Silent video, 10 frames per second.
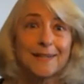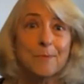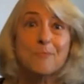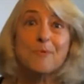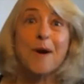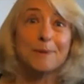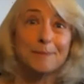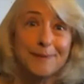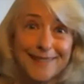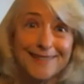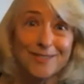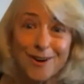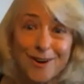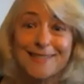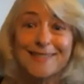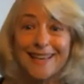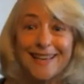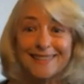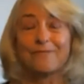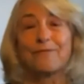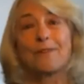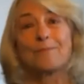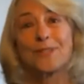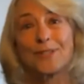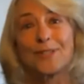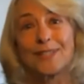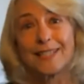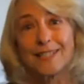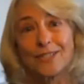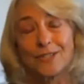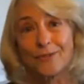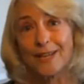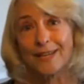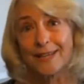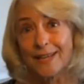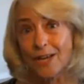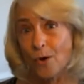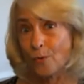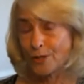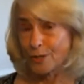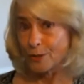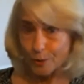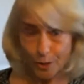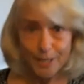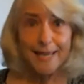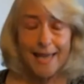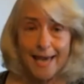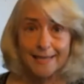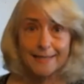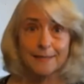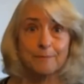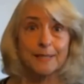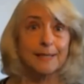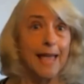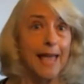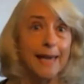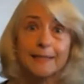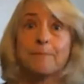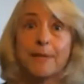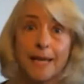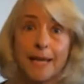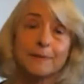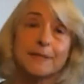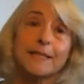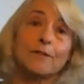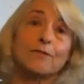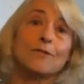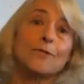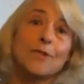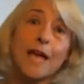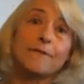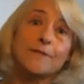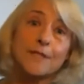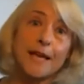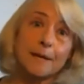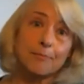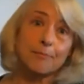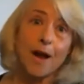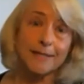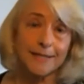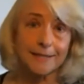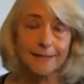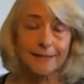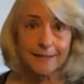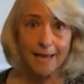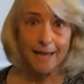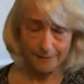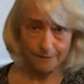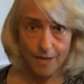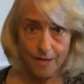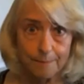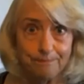probably drugs that the pharmaceutical industry was looking at, but hadn't been able to get through the F D A process as of yet.